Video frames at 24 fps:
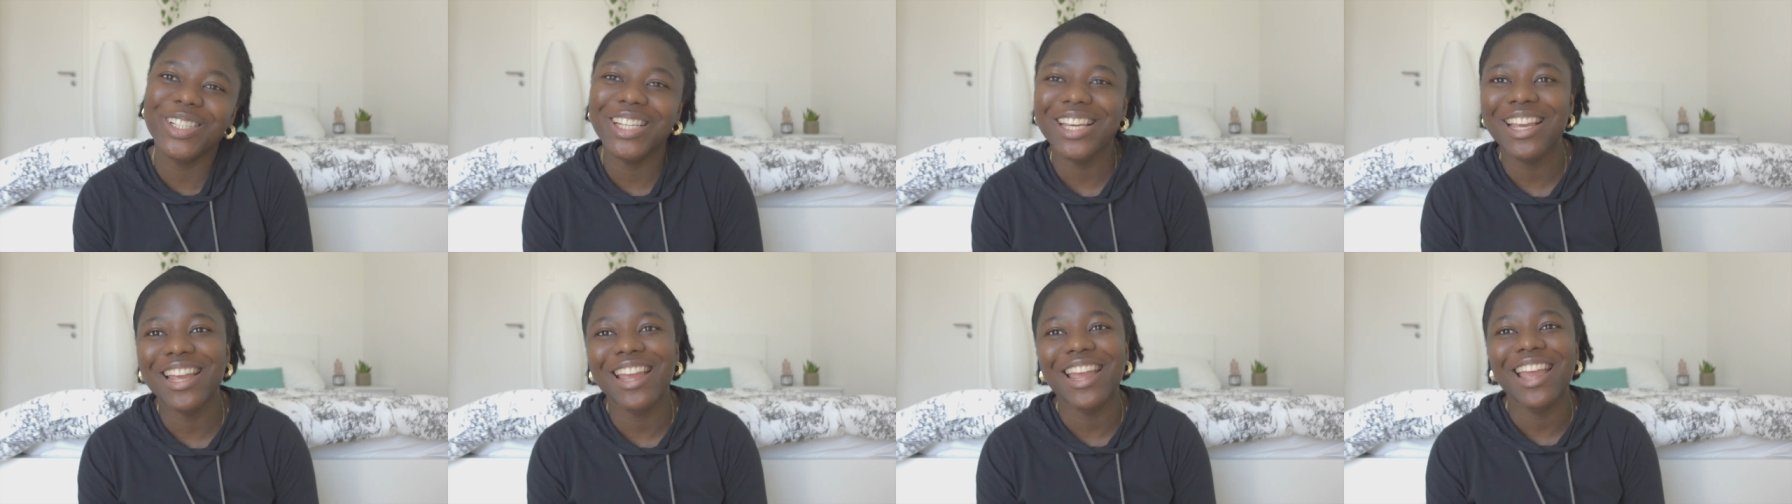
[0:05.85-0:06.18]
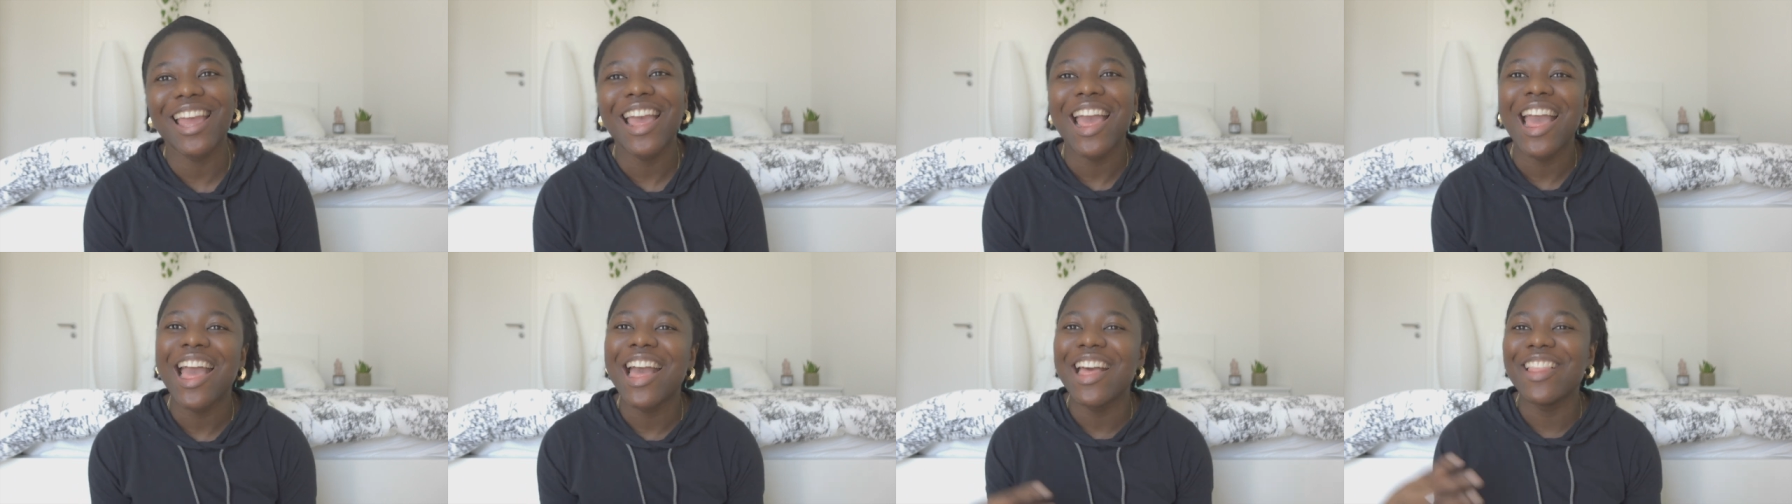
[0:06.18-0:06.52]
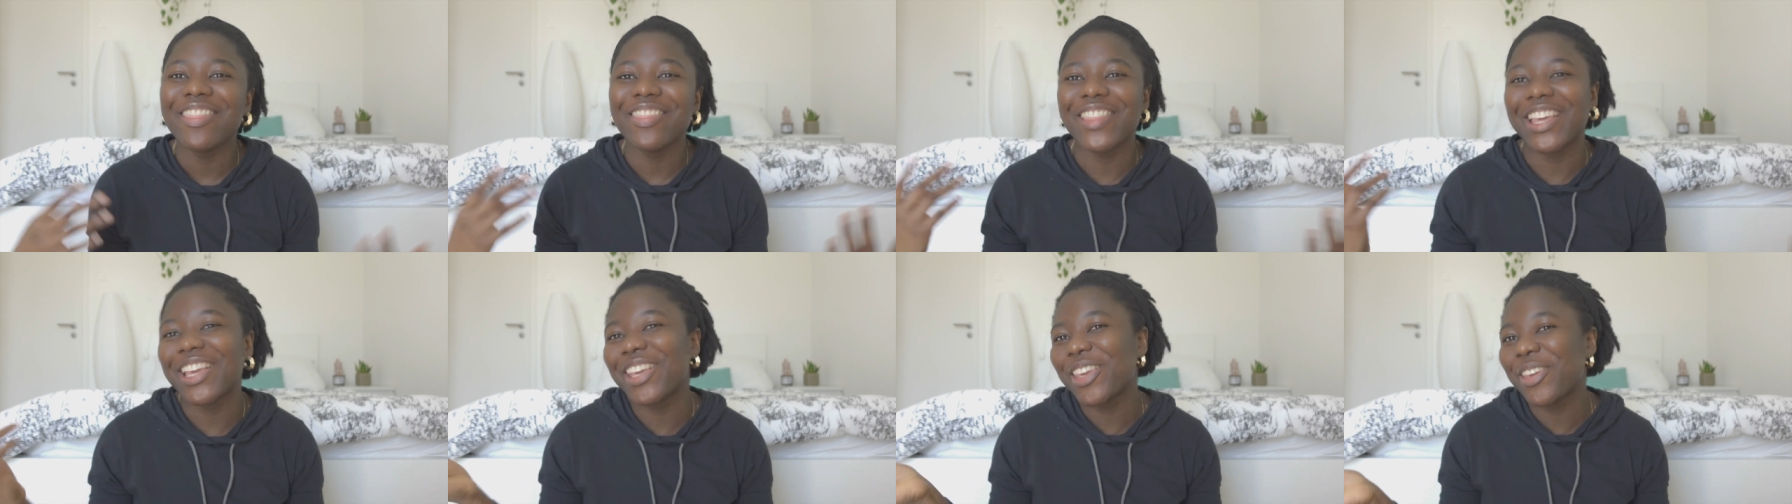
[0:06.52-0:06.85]
here,
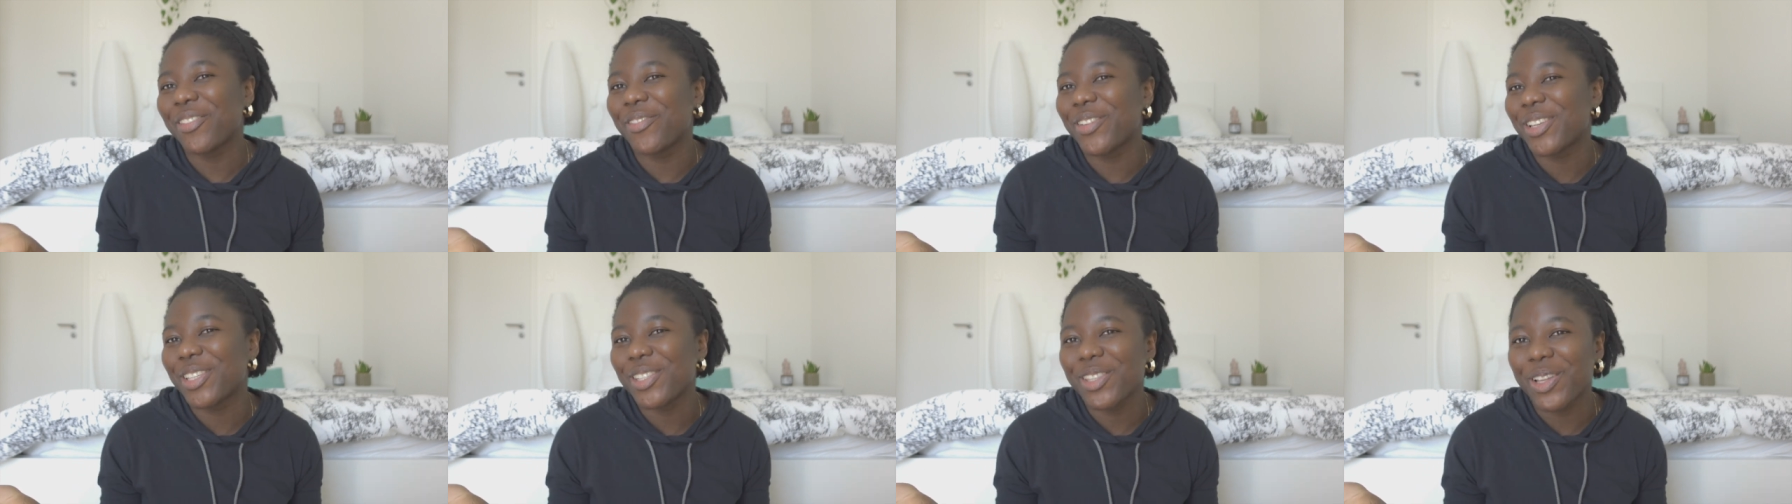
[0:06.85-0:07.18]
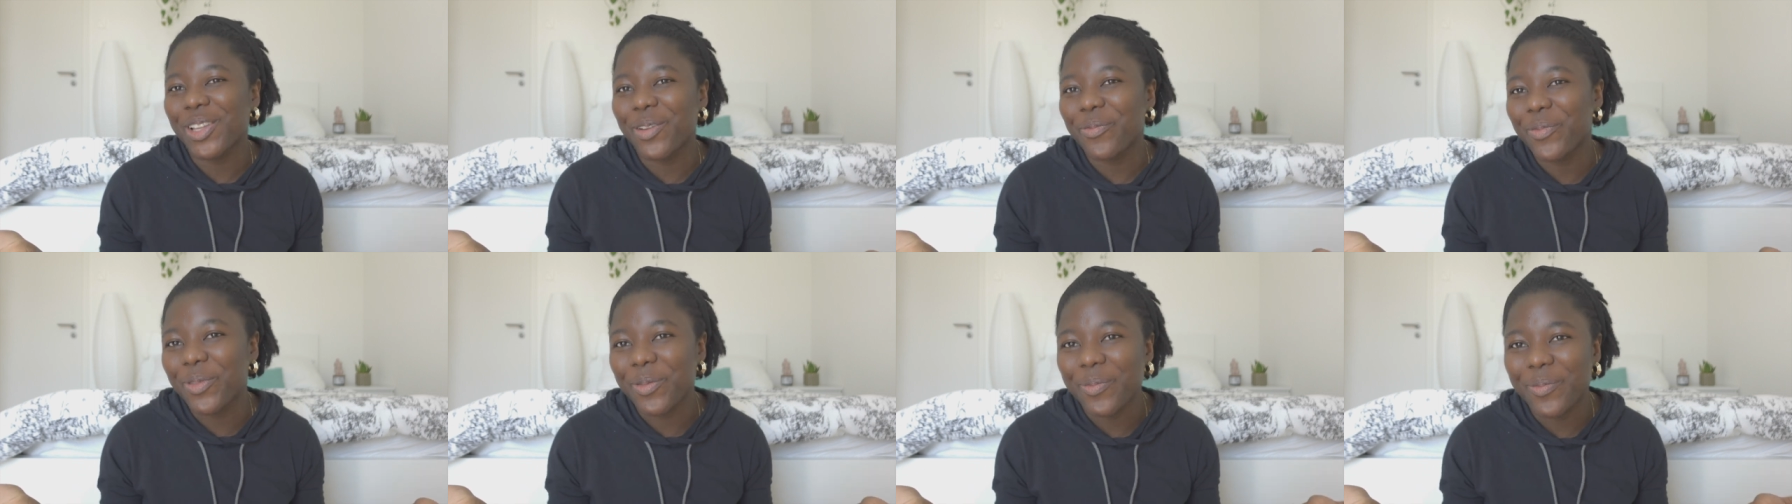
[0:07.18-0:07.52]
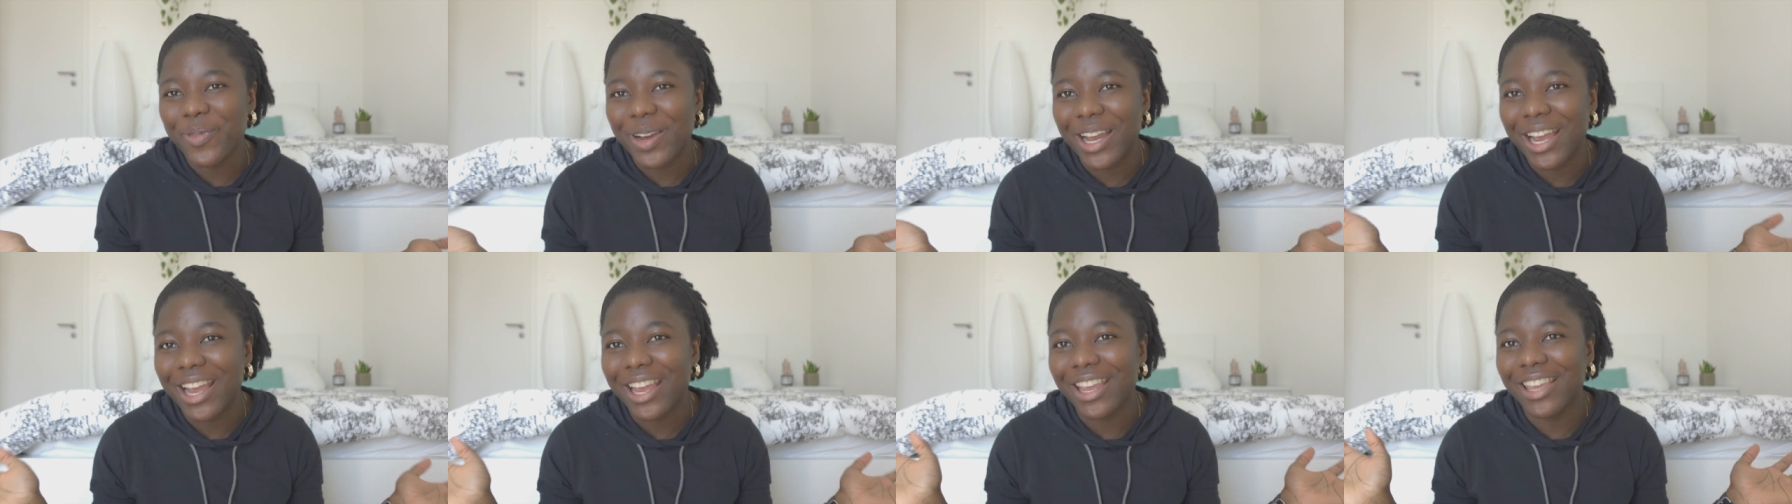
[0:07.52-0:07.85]
thank you for stopping
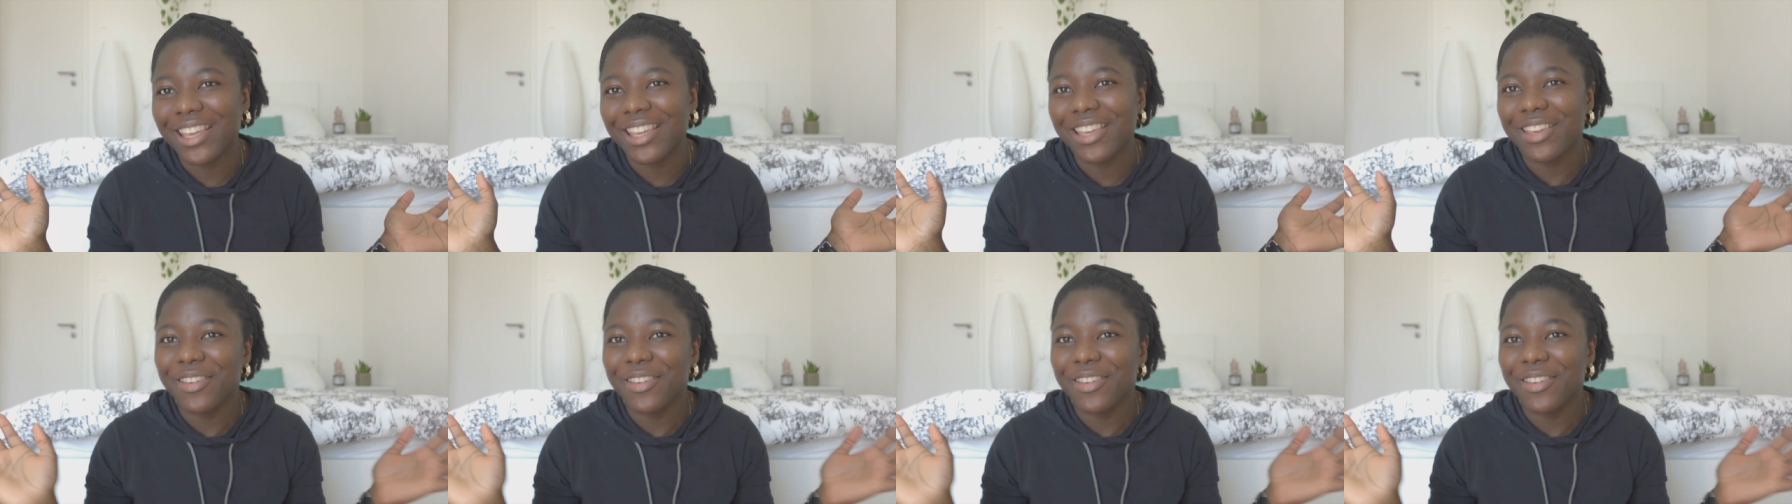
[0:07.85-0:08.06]
by.